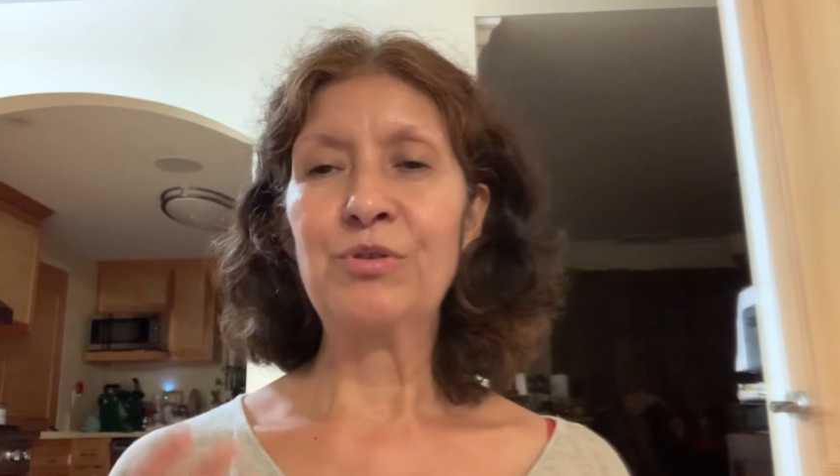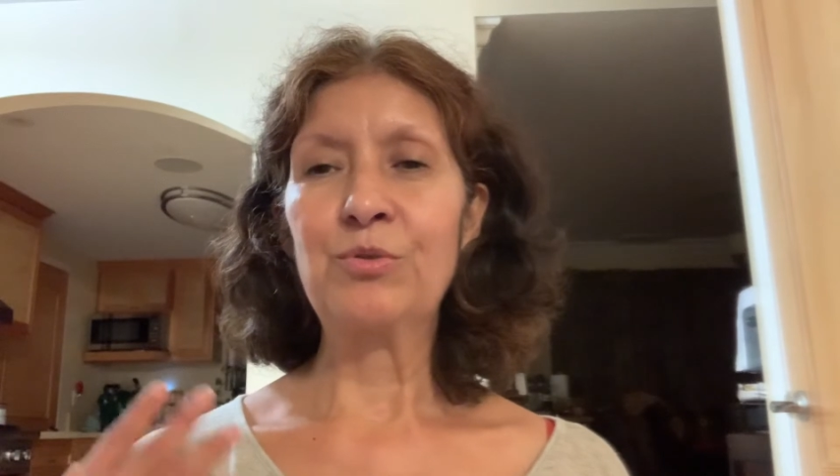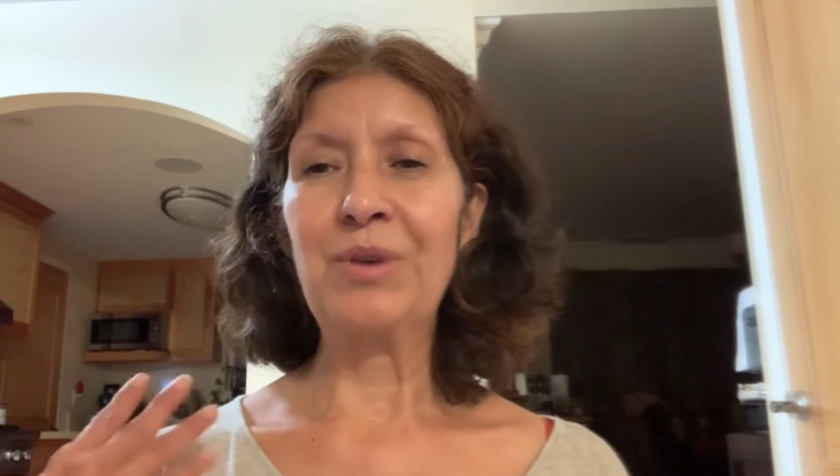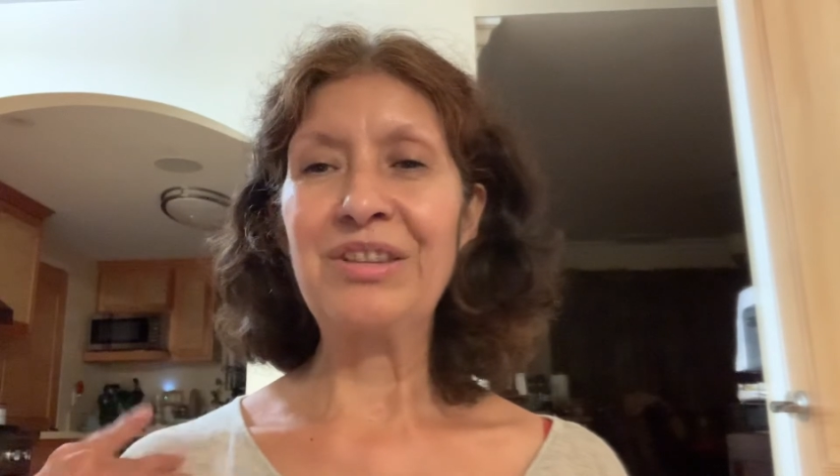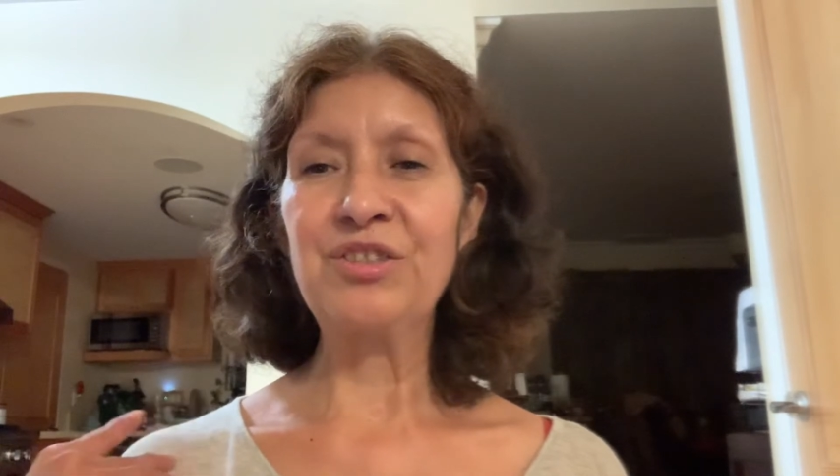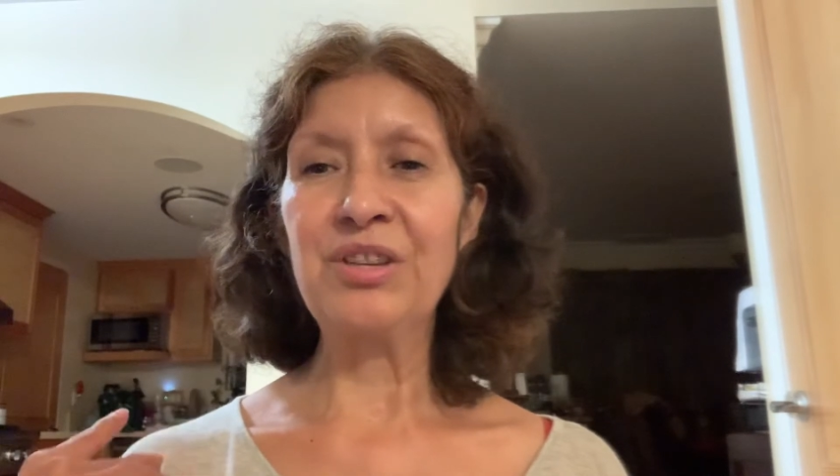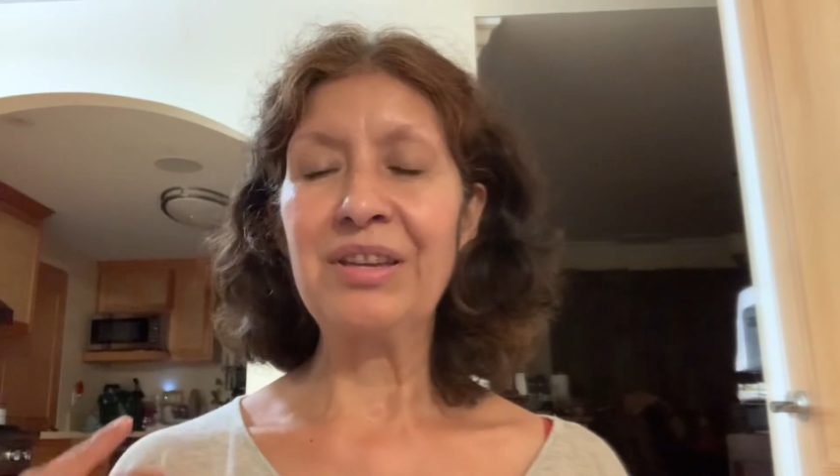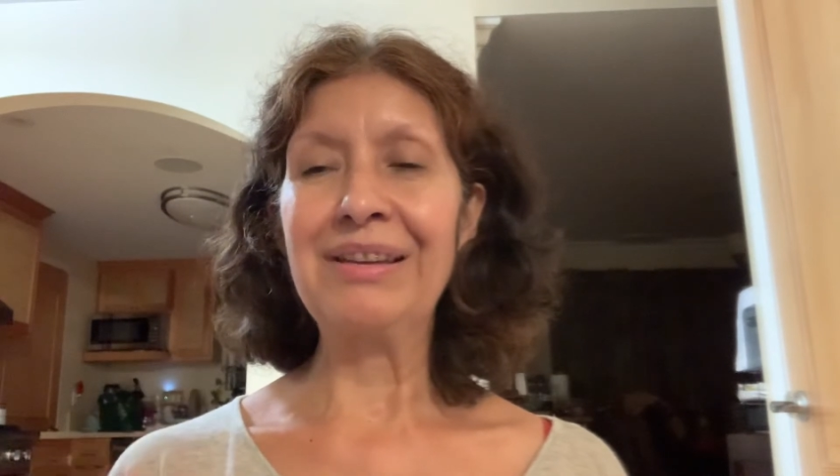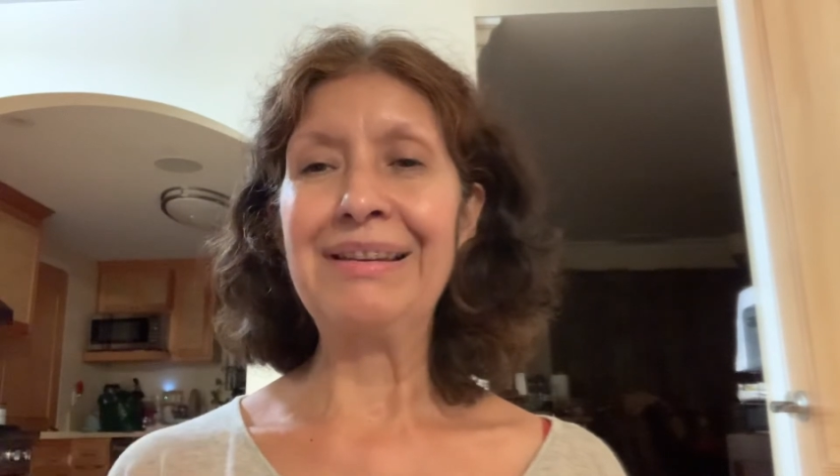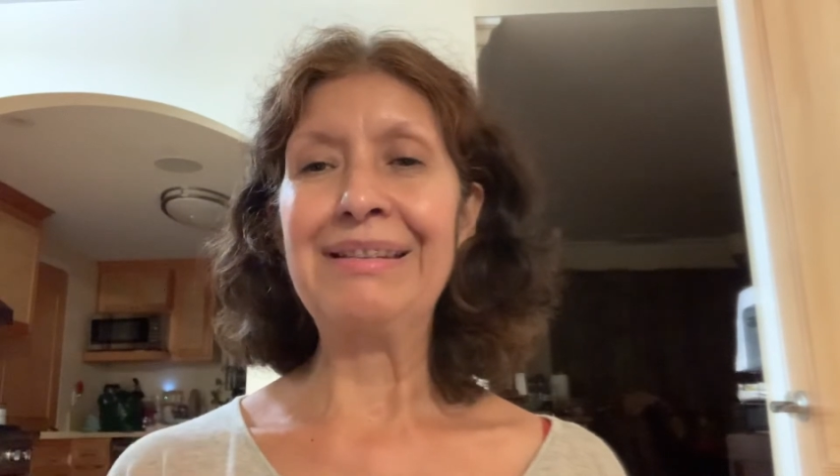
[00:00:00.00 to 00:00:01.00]

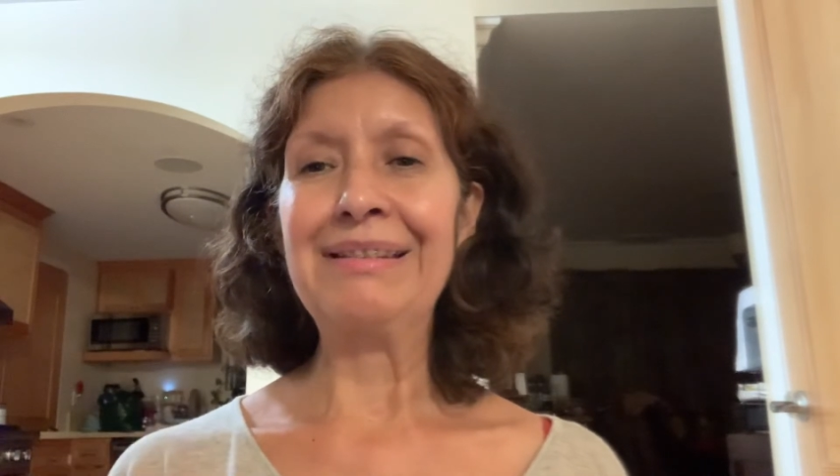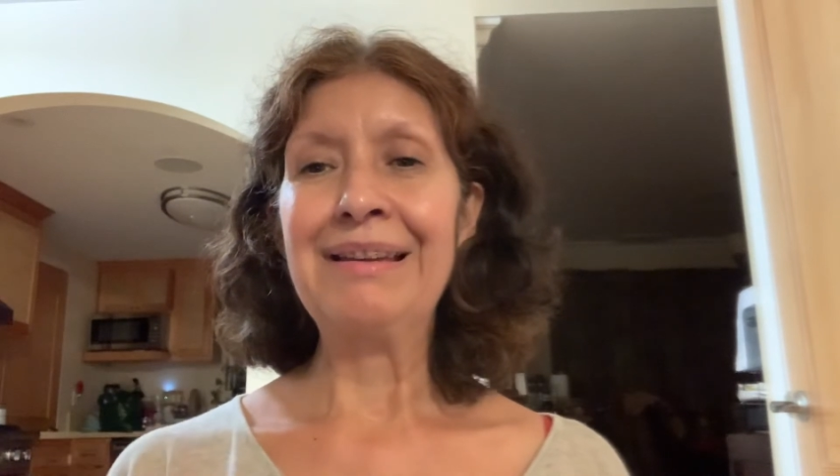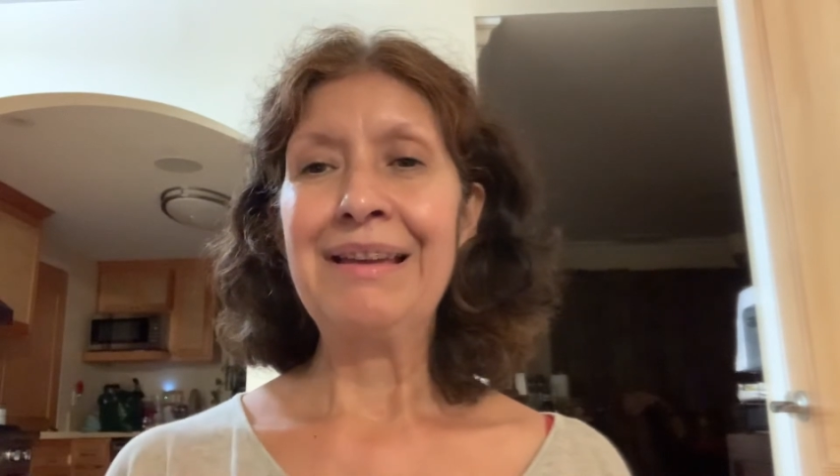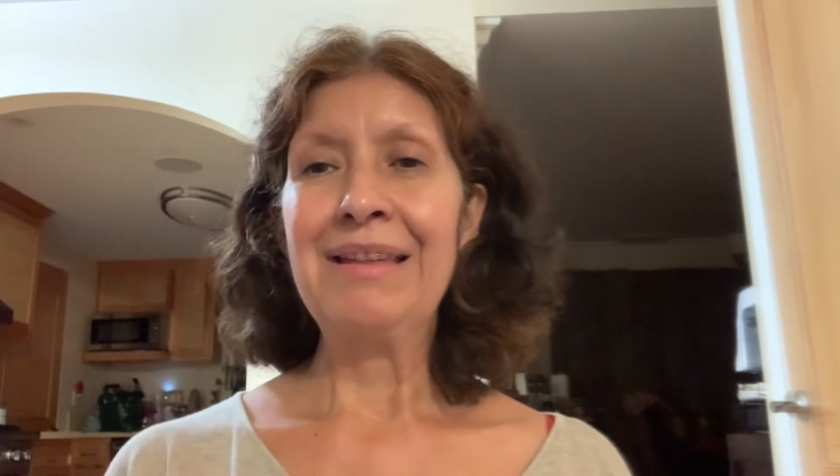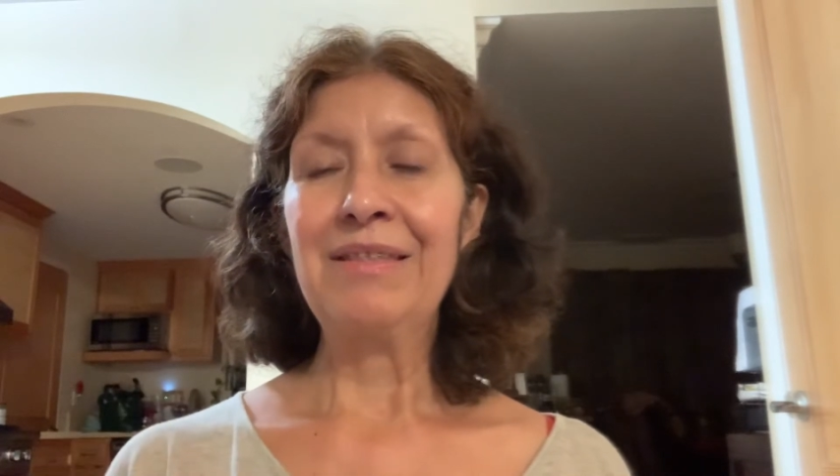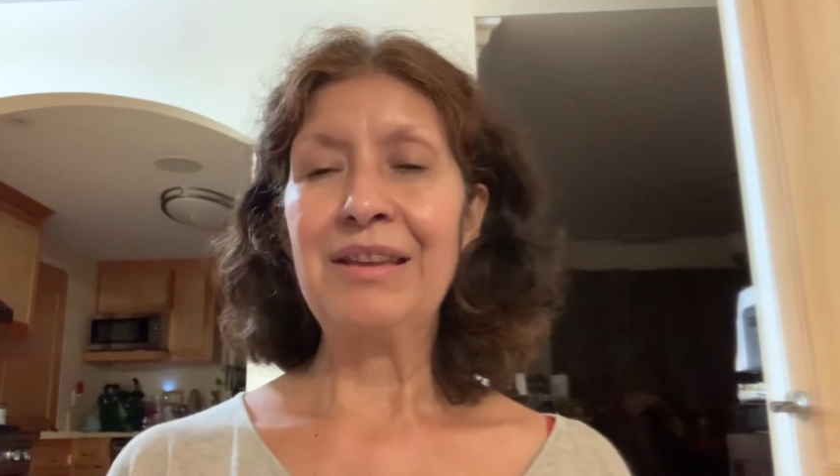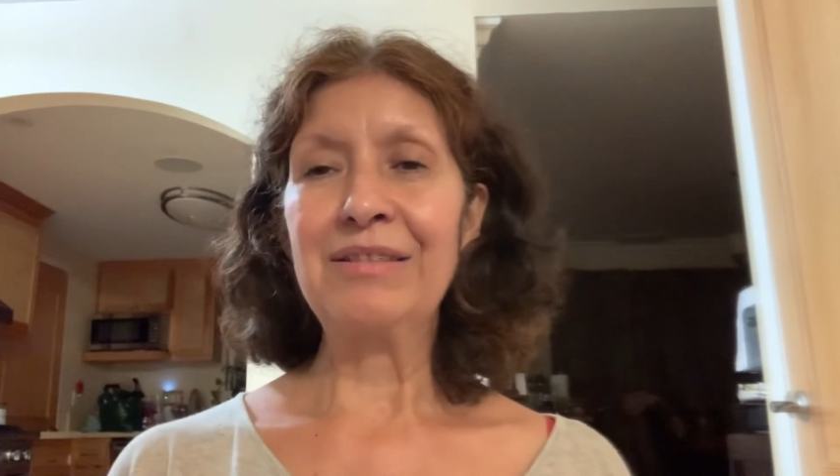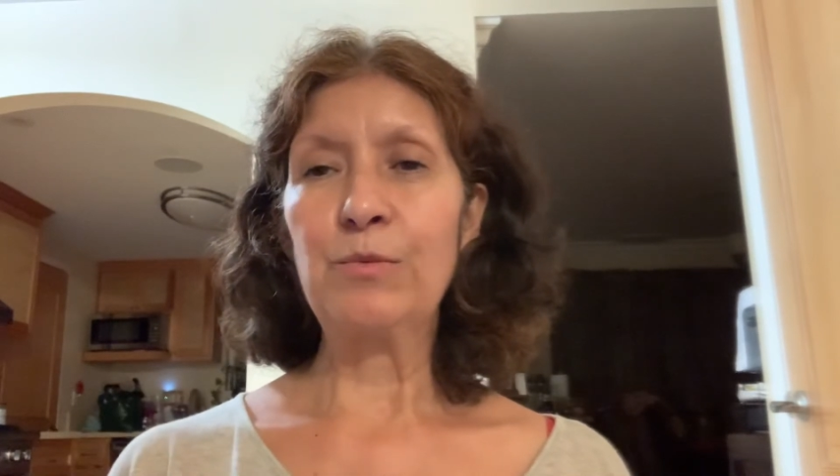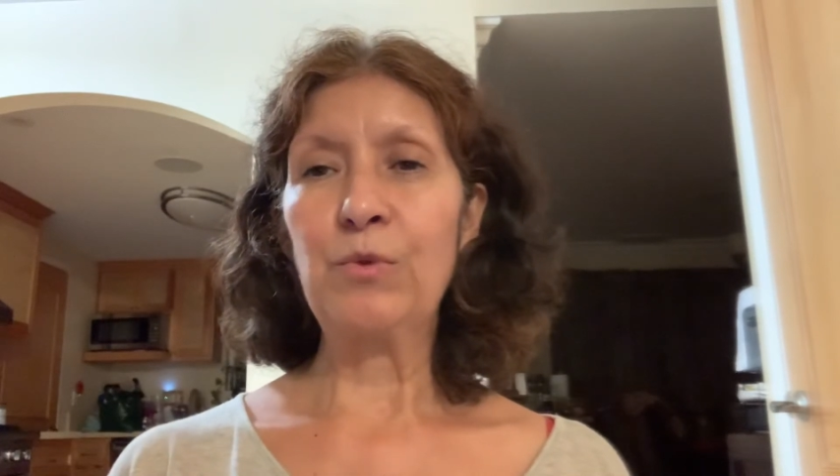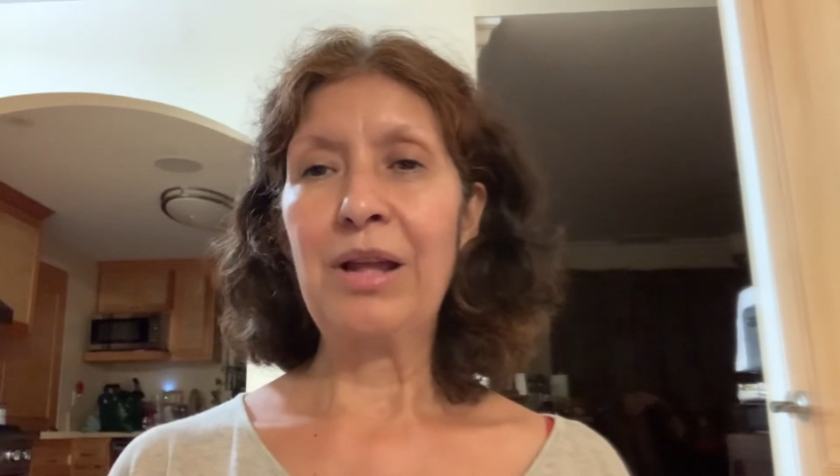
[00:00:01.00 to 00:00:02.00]
stretching, and things
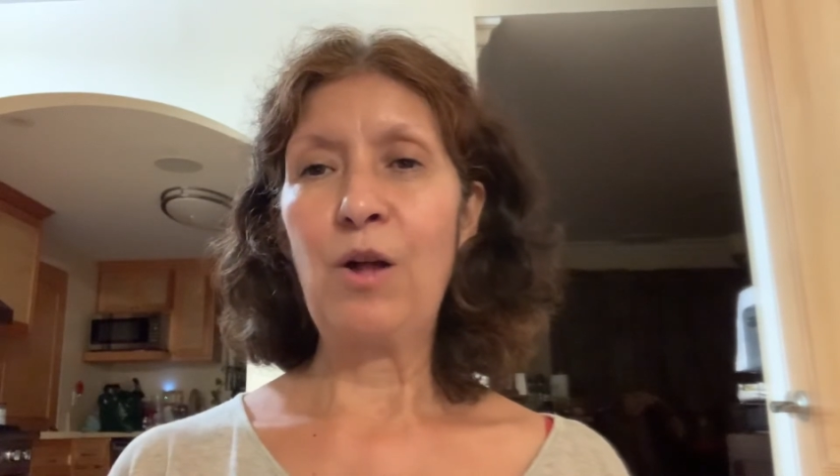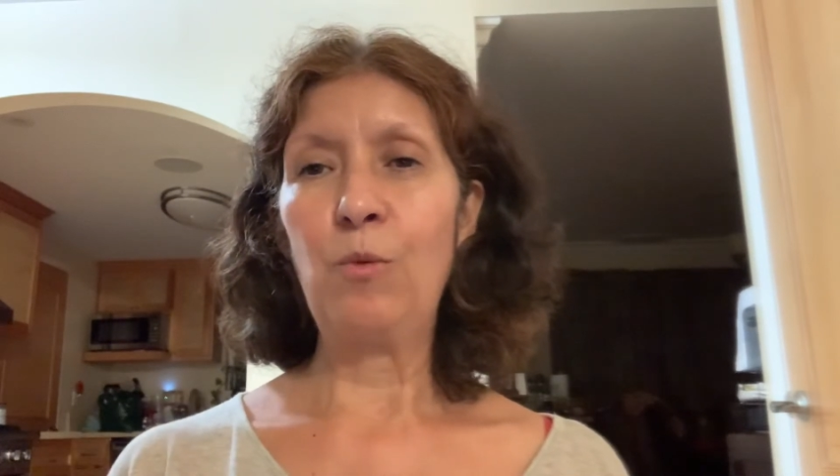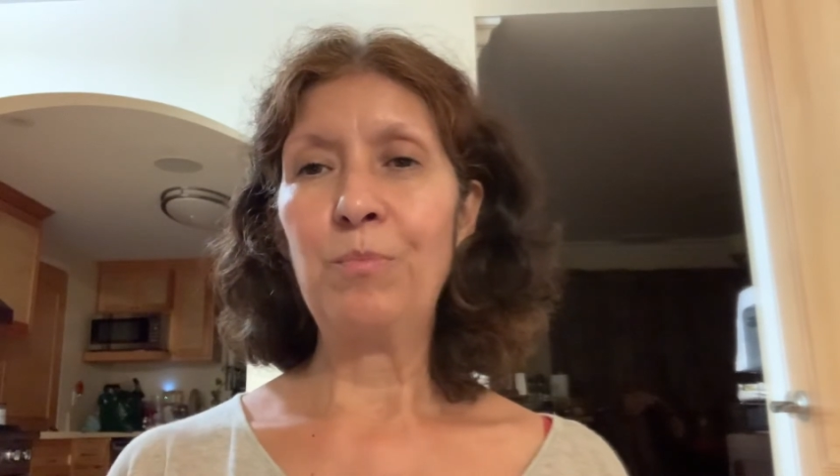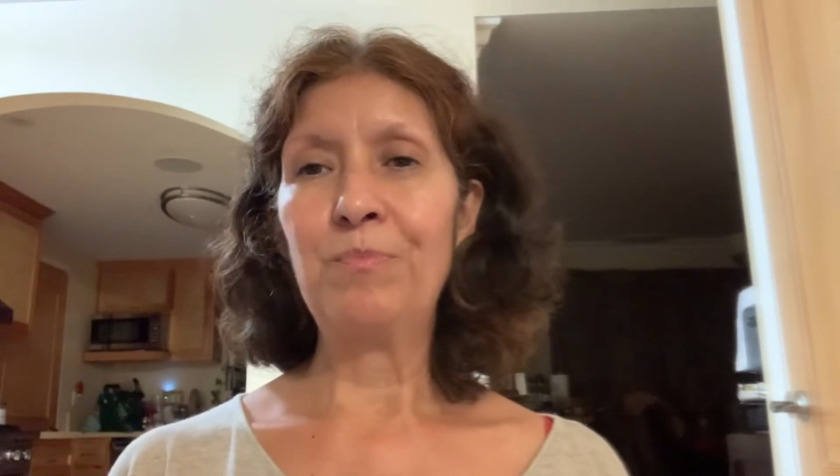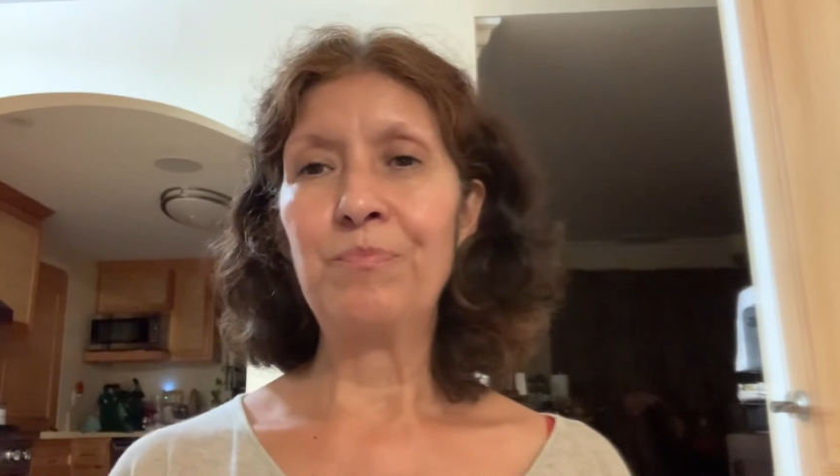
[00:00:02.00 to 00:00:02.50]
that would help